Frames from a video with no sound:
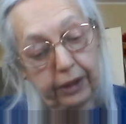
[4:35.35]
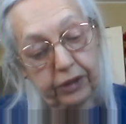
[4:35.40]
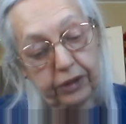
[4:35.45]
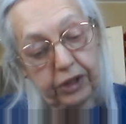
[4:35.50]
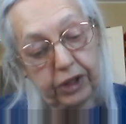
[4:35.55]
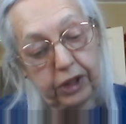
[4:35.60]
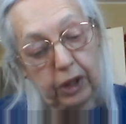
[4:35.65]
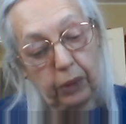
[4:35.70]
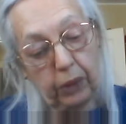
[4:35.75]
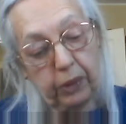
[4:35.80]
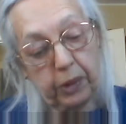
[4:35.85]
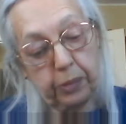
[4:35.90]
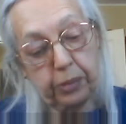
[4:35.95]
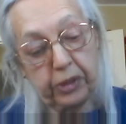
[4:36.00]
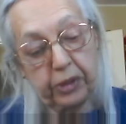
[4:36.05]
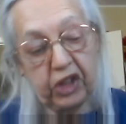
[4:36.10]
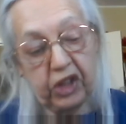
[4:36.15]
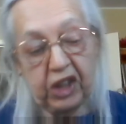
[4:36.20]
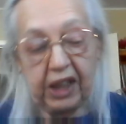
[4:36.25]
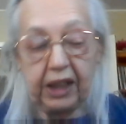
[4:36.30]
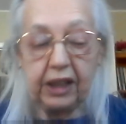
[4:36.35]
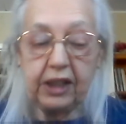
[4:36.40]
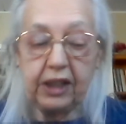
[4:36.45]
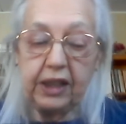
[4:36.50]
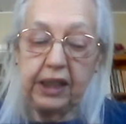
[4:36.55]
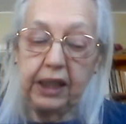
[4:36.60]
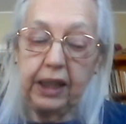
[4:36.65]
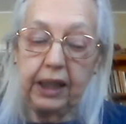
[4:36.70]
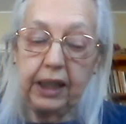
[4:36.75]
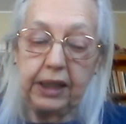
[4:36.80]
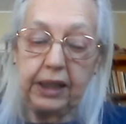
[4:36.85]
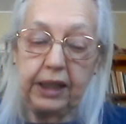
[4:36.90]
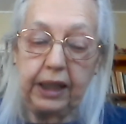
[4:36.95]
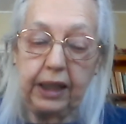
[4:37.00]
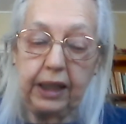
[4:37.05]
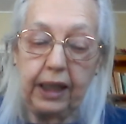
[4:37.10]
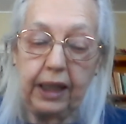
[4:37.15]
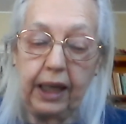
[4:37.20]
So it precedes the idea,